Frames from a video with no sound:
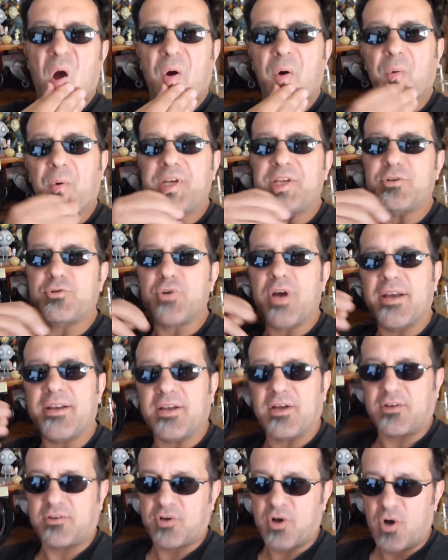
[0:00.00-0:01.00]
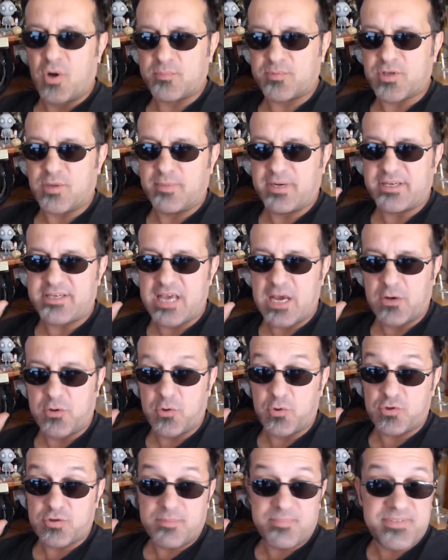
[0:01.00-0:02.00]
Or when you're trying to calm somebody down
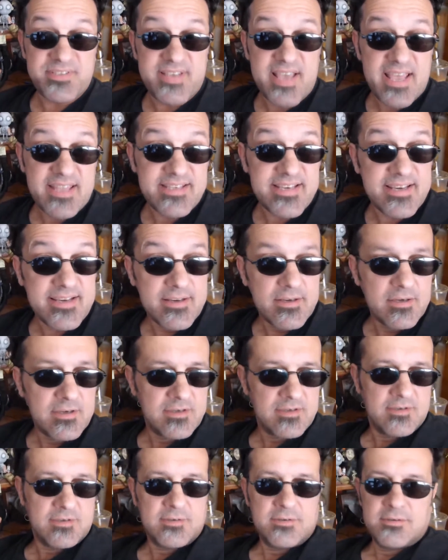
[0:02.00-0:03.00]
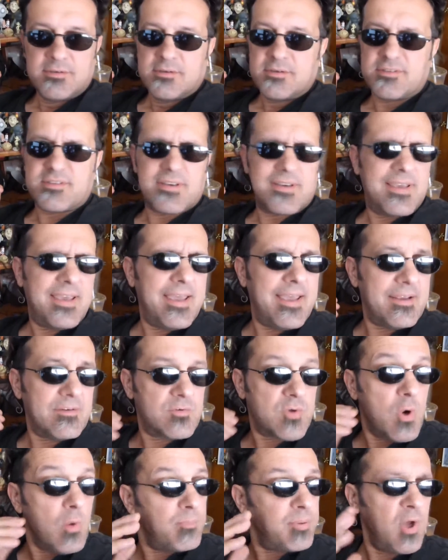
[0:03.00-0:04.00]
who's upset. It's like,
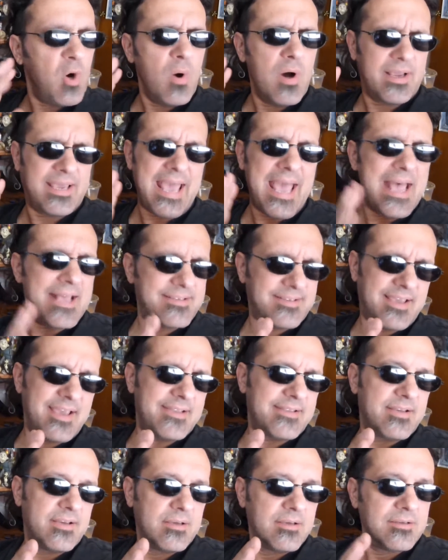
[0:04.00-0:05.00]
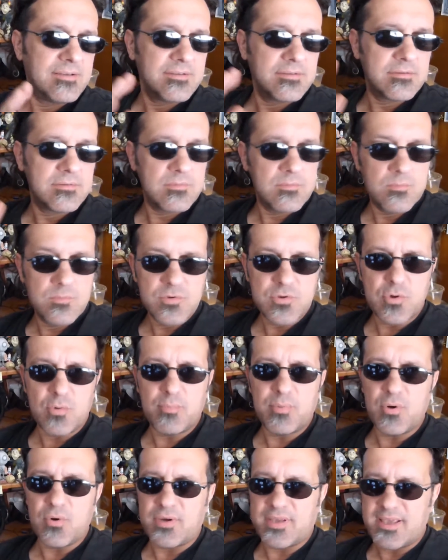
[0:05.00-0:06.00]
hey, don't blow a gasket.
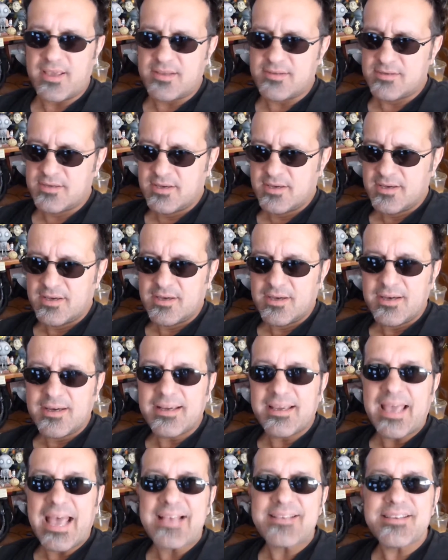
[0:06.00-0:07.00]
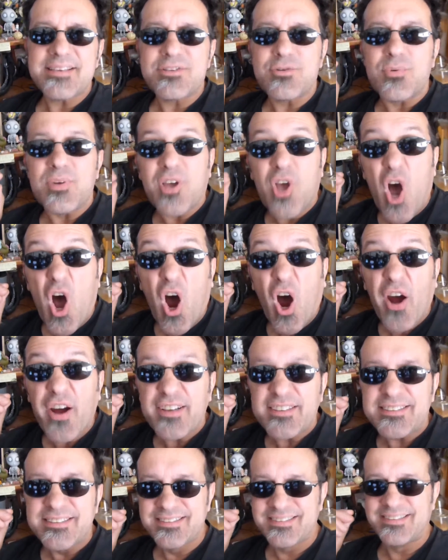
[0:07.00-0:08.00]
Don't blow a gasket. Gaskets are in
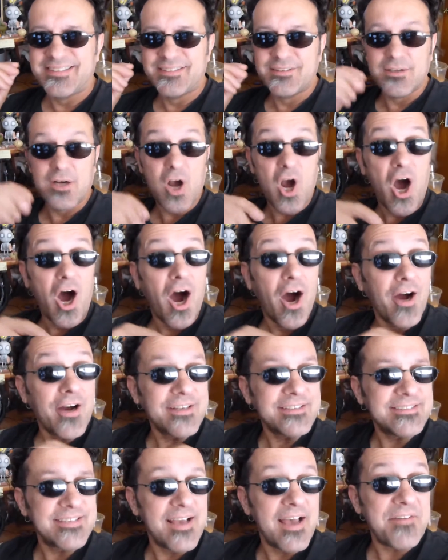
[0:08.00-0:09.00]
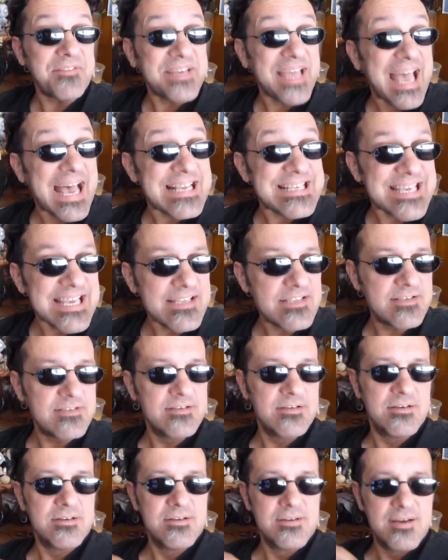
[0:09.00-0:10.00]
cars. Cars have gaskets.
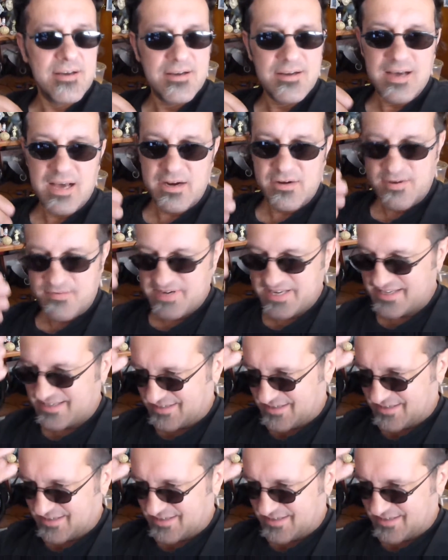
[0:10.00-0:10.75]
I don't have